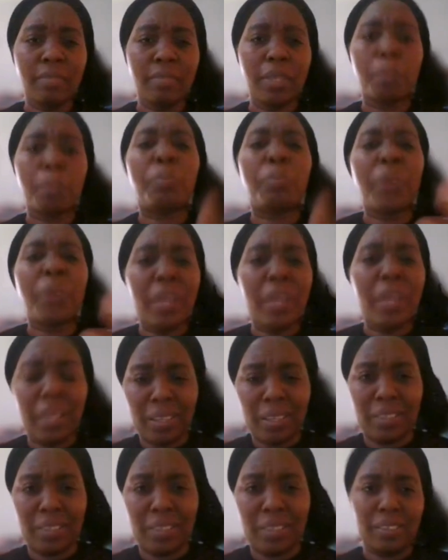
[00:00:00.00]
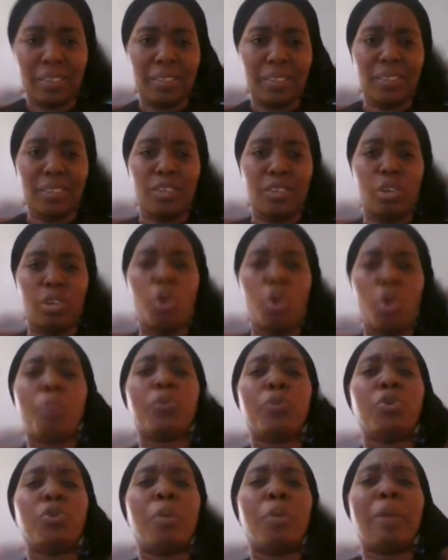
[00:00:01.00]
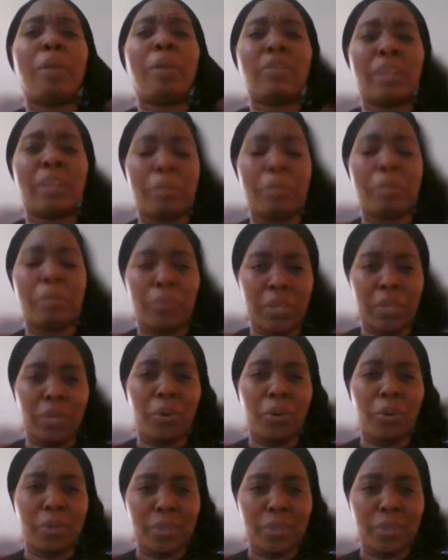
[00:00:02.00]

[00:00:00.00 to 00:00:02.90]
Pray. Open your mouth and pray, Lord.